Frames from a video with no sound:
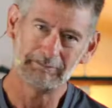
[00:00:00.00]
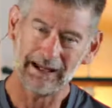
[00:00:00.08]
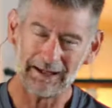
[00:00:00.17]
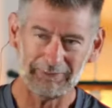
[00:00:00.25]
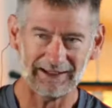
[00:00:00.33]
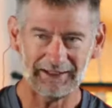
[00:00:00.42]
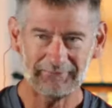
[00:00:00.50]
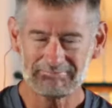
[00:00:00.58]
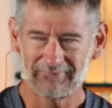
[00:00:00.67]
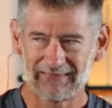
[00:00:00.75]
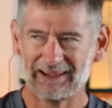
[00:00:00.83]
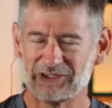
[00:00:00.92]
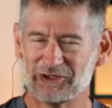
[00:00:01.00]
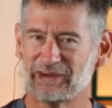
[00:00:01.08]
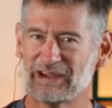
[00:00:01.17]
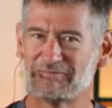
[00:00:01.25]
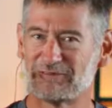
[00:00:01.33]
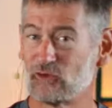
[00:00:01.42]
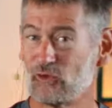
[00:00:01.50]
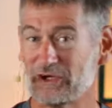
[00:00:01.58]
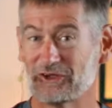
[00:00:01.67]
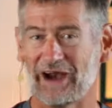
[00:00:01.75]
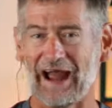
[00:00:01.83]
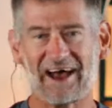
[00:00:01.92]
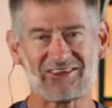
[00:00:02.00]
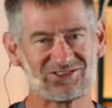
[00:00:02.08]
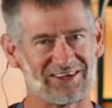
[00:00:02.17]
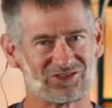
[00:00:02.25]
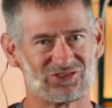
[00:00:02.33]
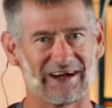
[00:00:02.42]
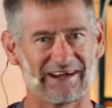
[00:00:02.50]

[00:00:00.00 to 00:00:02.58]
Maybe you're inventorying your assets